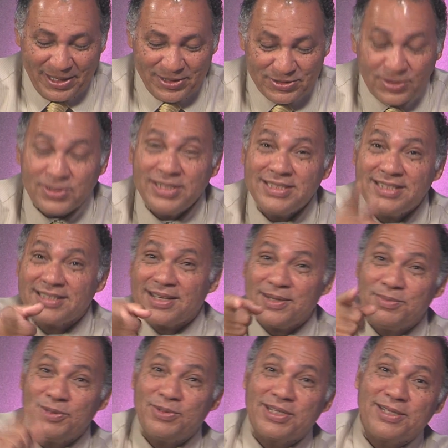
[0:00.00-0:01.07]
So this is going to
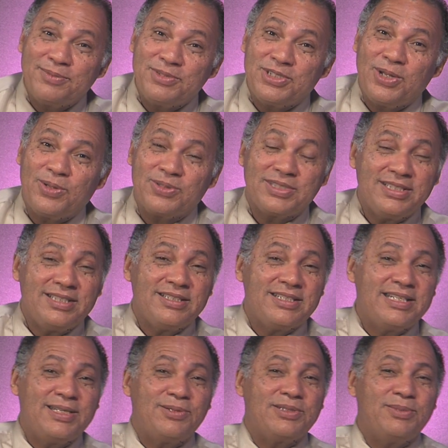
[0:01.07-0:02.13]
be one of them shows. This is a
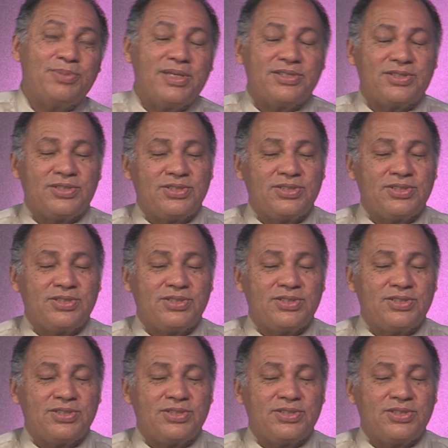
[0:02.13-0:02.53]
guilty pleasure.